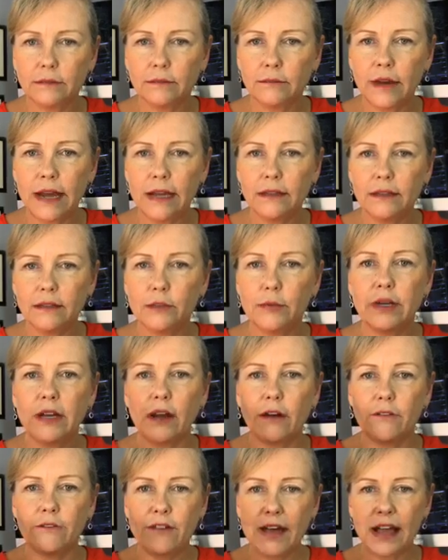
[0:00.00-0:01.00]
Right? So we
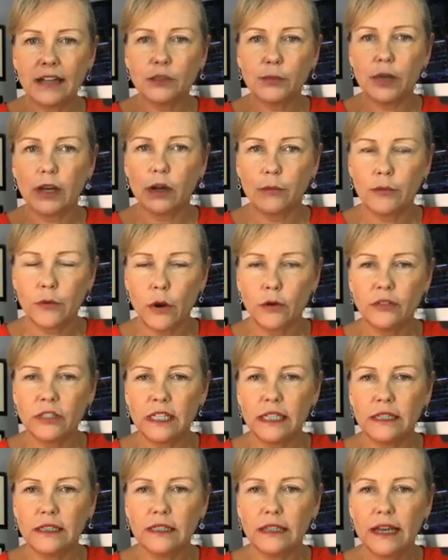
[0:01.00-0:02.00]
got our fats, we got our
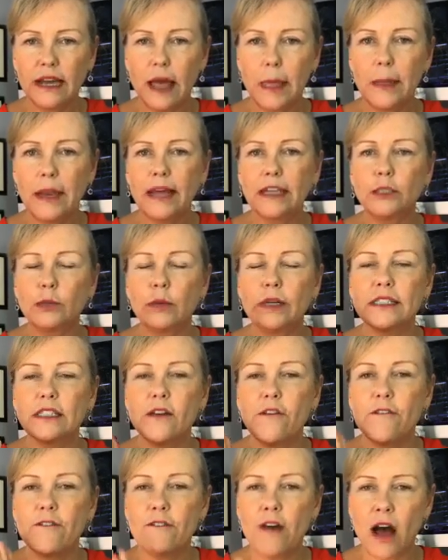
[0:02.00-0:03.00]
protein, and the next one is
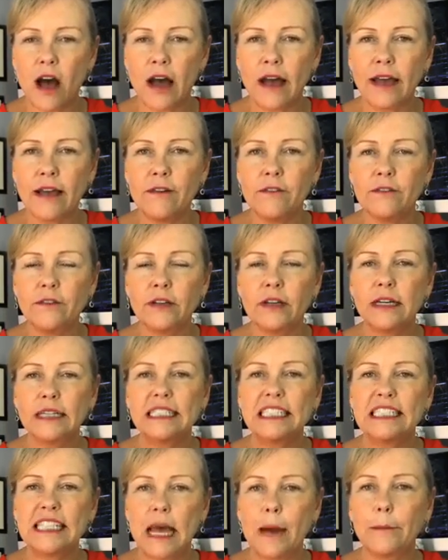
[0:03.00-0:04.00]
5
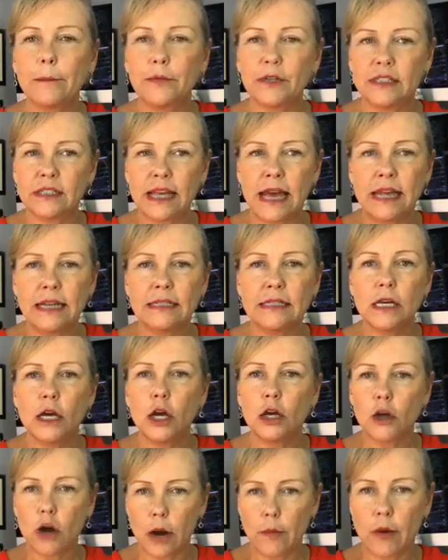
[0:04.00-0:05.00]
to 10%
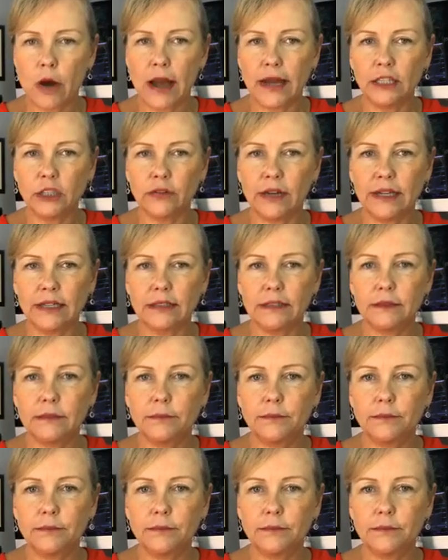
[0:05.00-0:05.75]
carbohydrate.